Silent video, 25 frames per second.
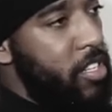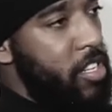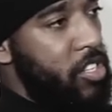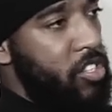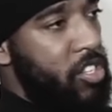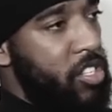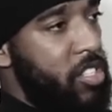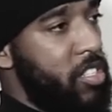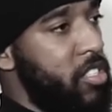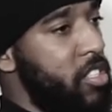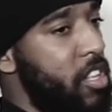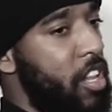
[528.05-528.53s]
and
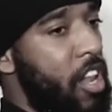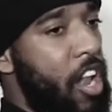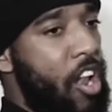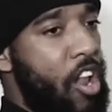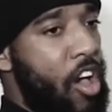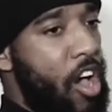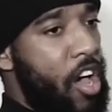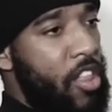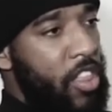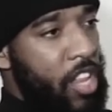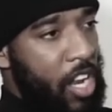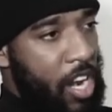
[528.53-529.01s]
just
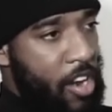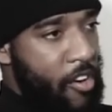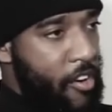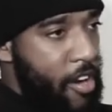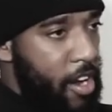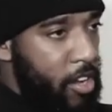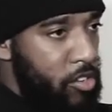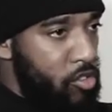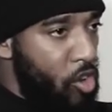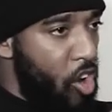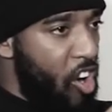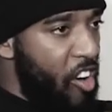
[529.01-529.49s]
learn the
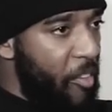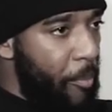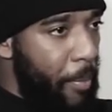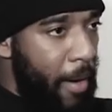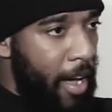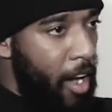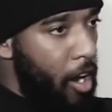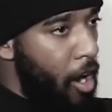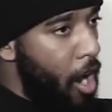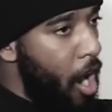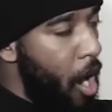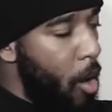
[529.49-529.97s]
lyrics off
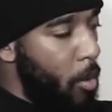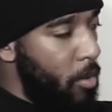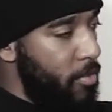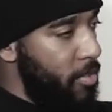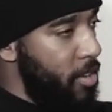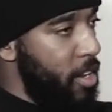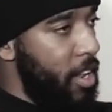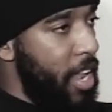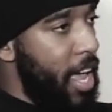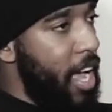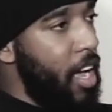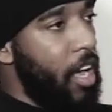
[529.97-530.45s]
by heart
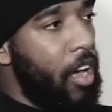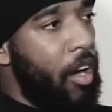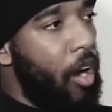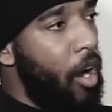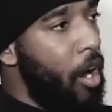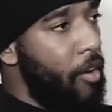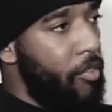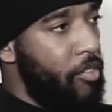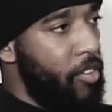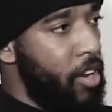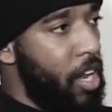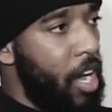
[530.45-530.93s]
within like
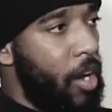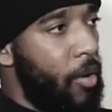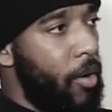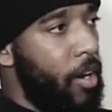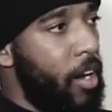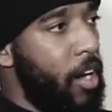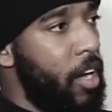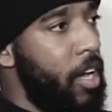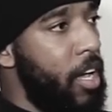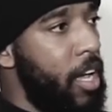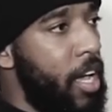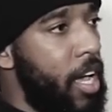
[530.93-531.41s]
half an hour,